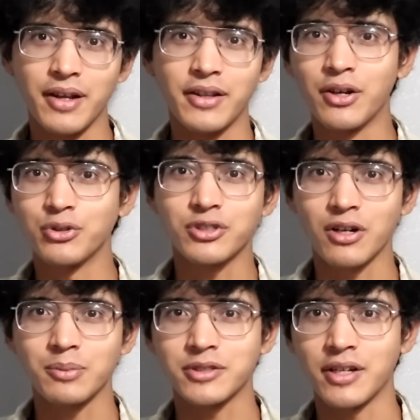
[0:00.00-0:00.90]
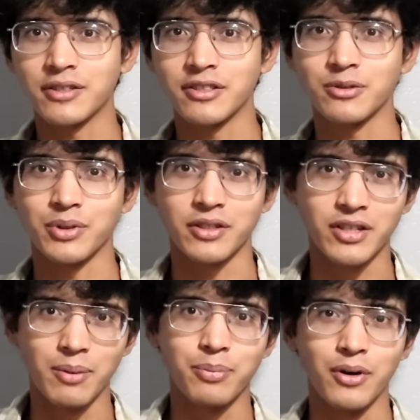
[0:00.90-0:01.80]
In those circumstances, with the
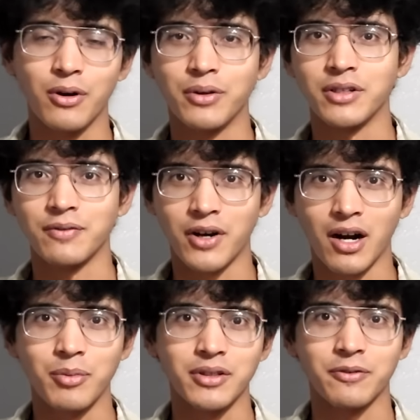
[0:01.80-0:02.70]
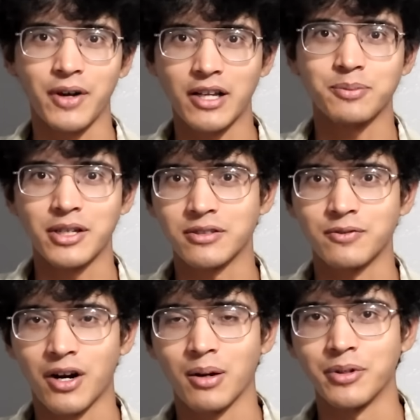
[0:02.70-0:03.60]
tempo and the environment, the fast-paced
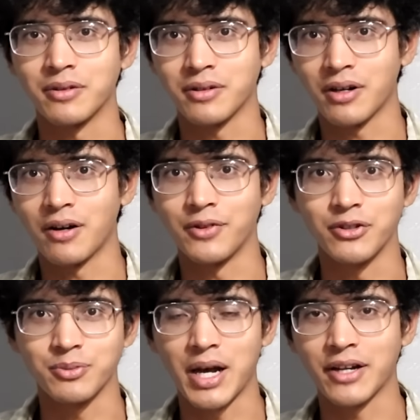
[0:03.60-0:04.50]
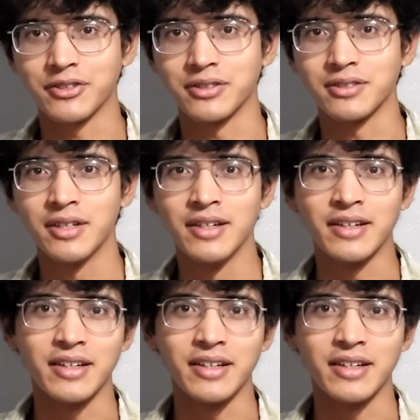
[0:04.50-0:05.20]
environment of those matches,